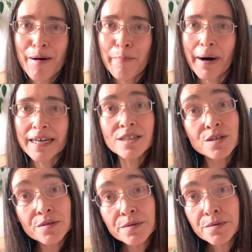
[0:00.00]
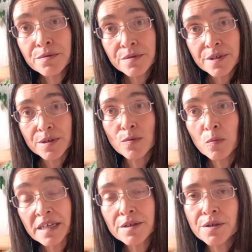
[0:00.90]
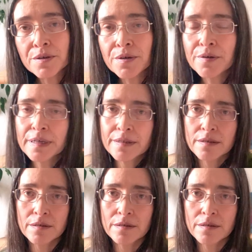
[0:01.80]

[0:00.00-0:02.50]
back to the winter and